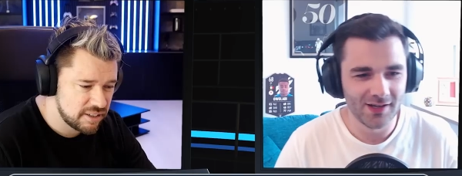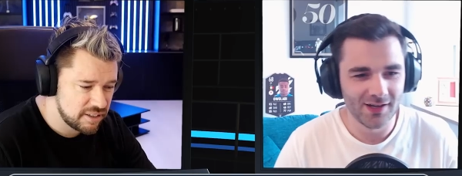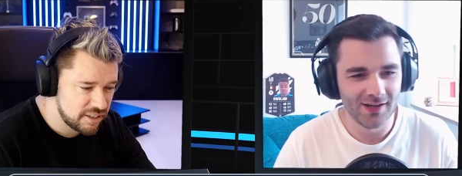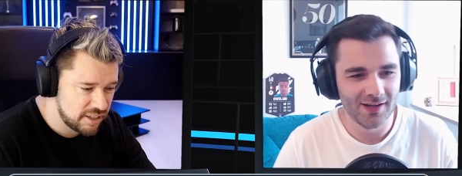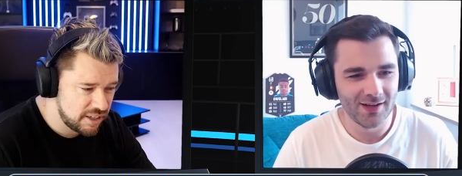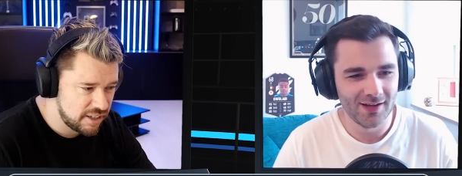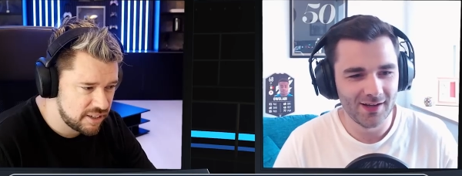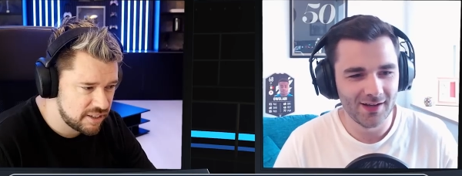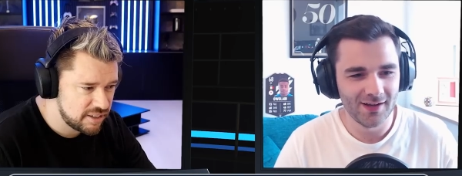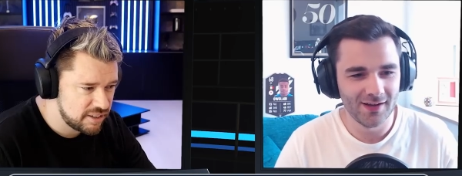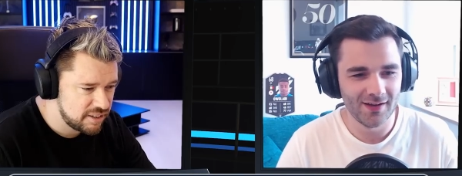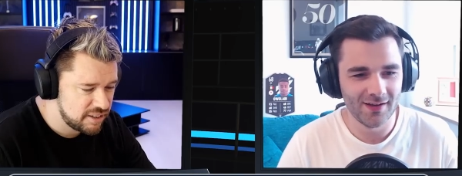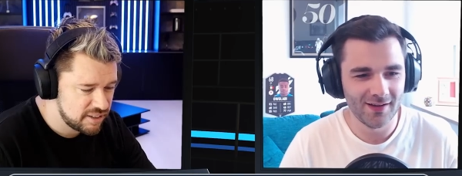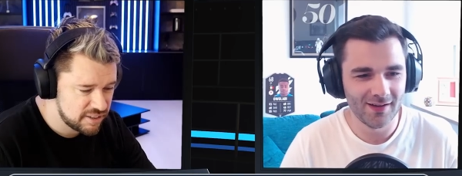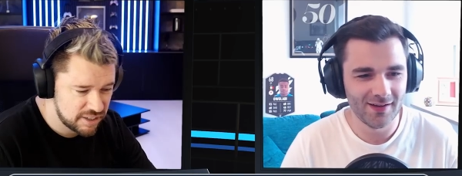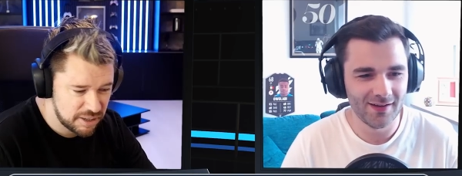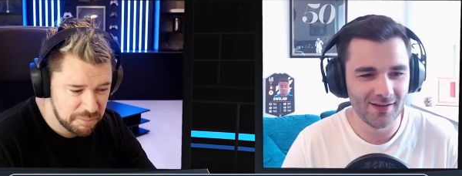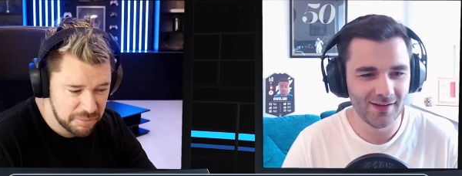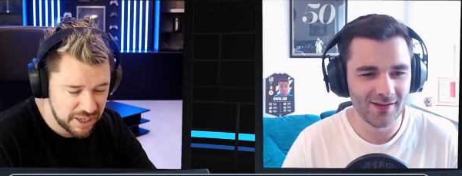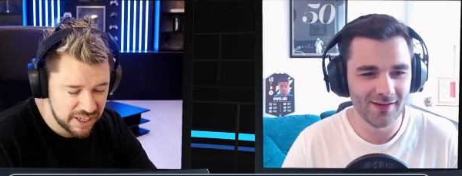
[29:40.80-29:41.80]
Speaker 1: year. Isn't
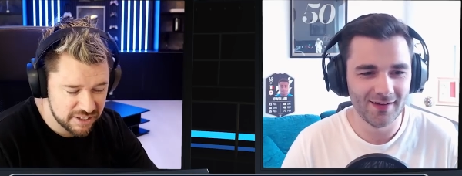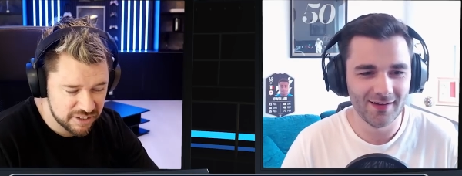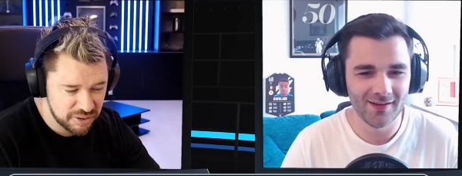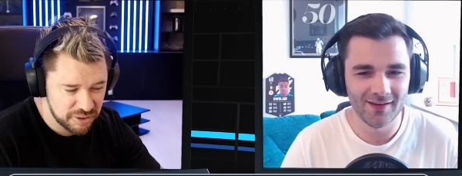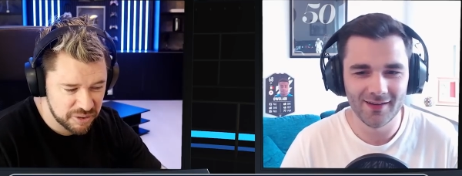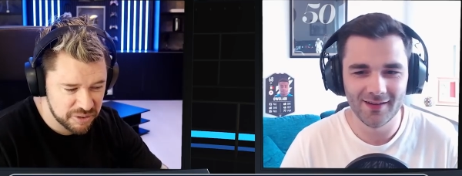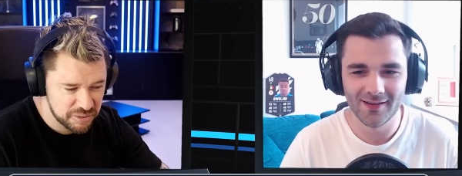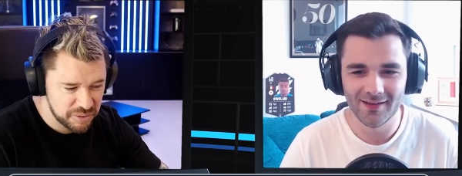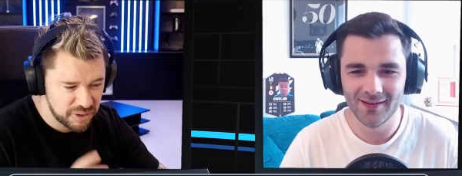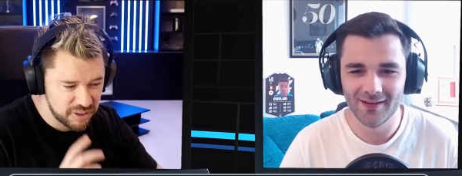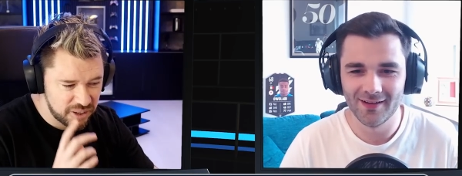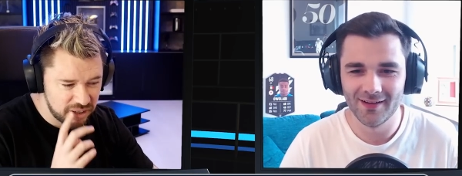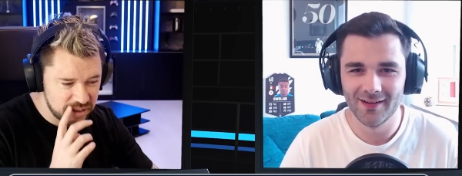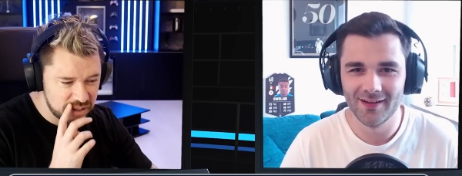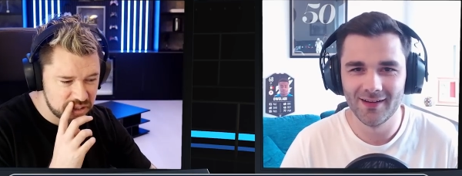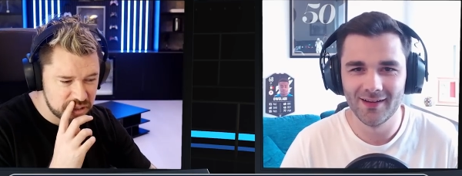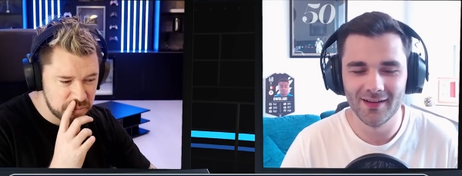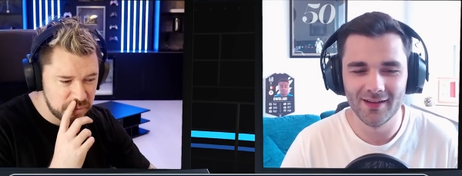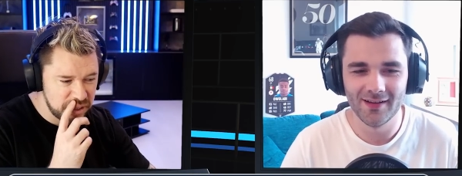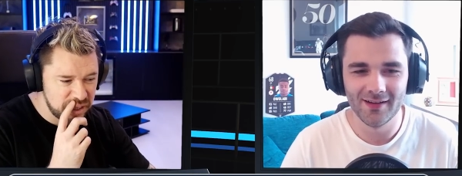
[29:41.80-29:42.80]
that mad though as well? Like the
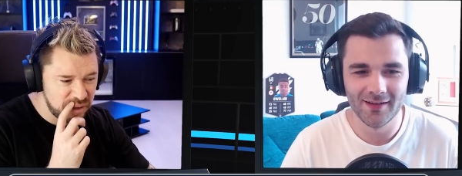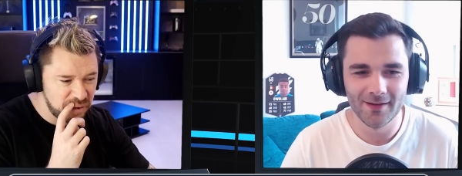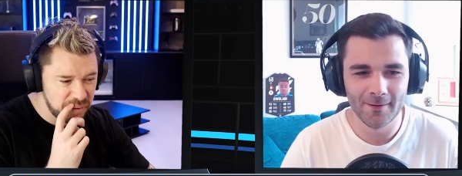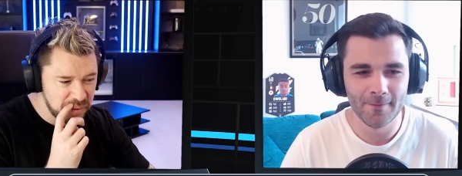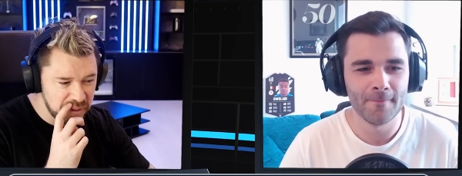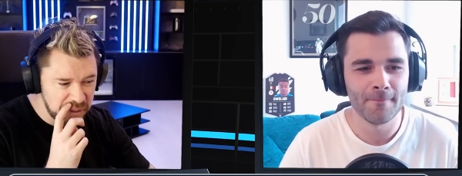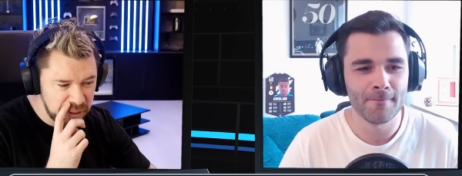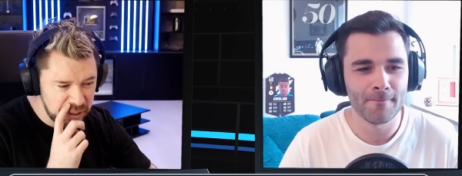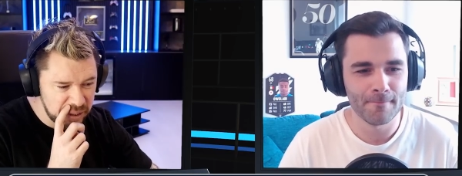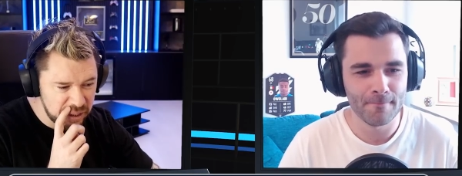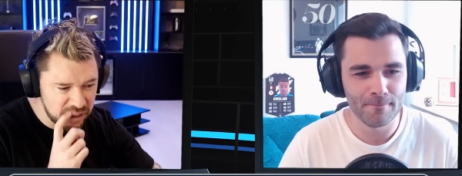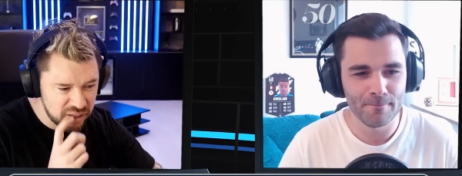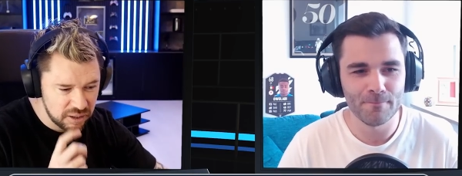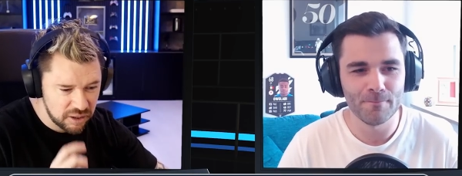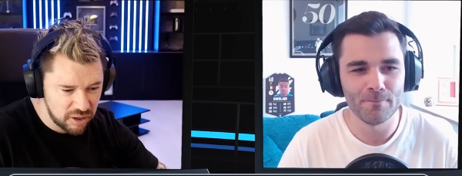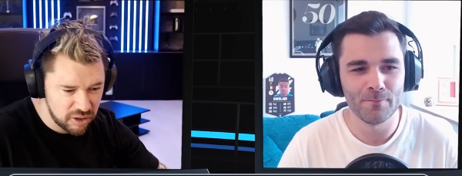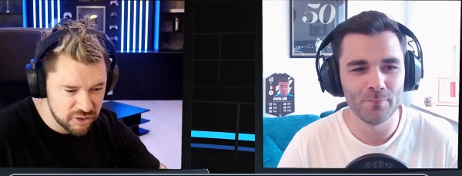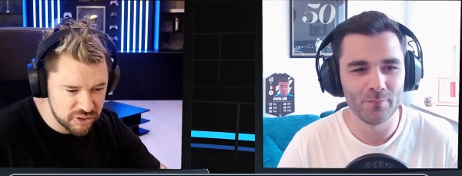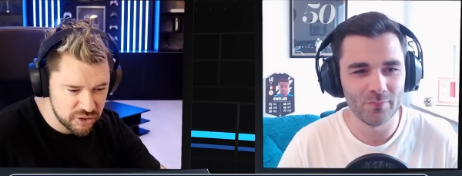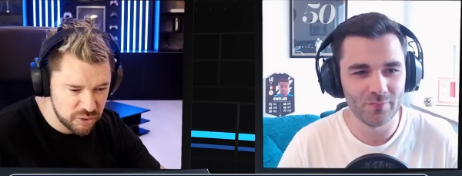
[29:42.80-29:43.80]
split on the
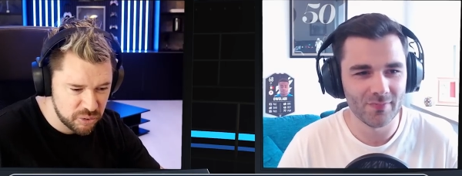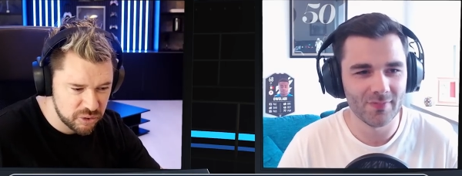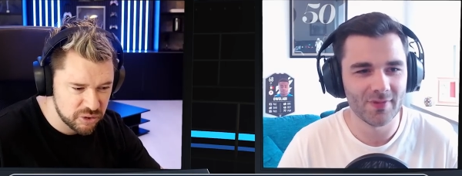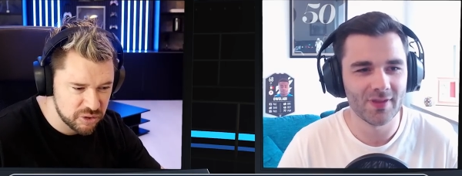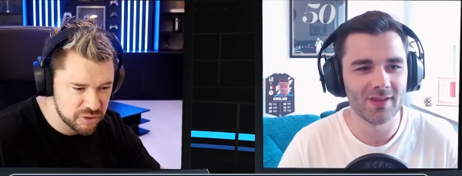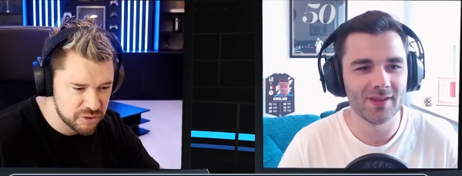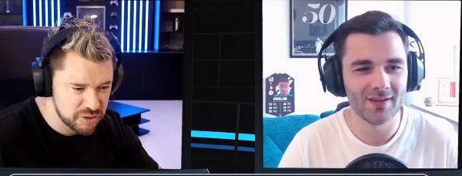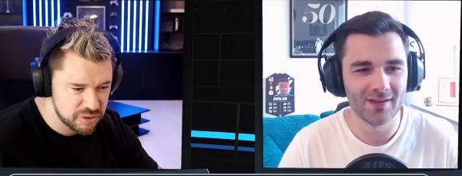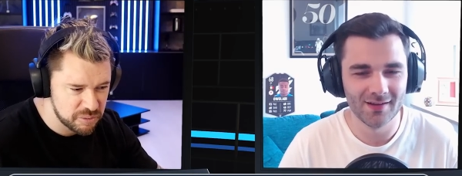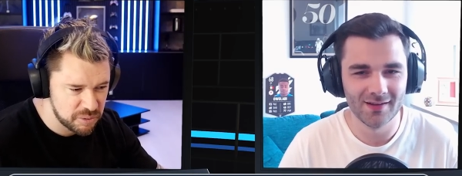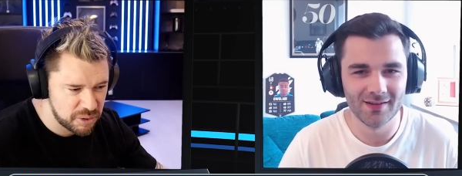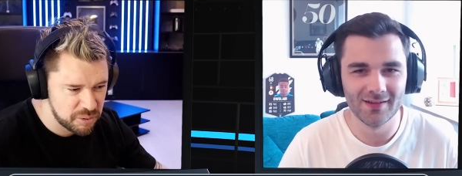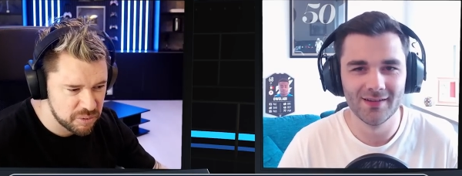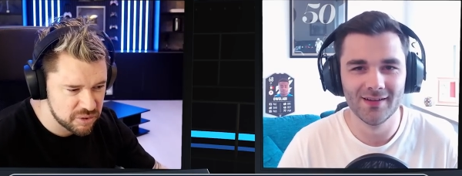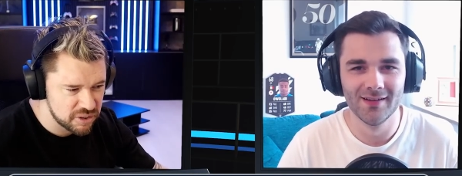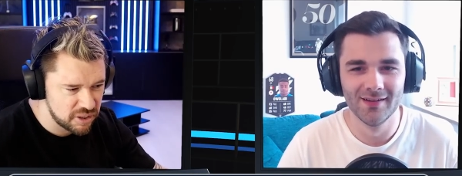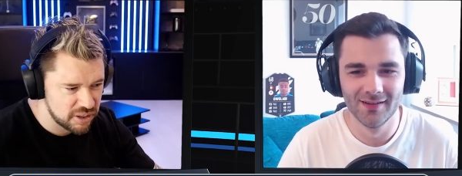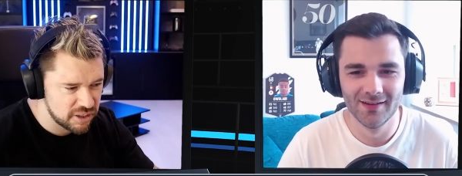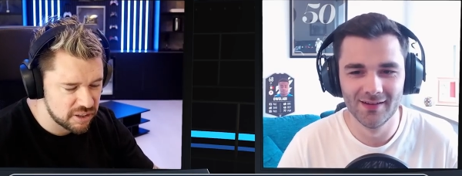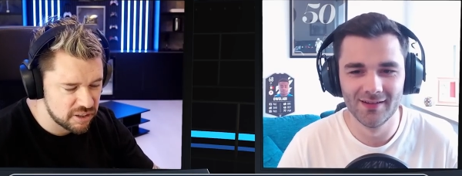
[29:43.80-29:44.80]
RC audience as well was
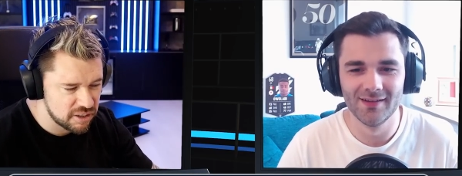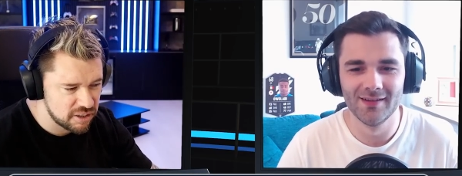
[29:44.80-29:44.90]
like.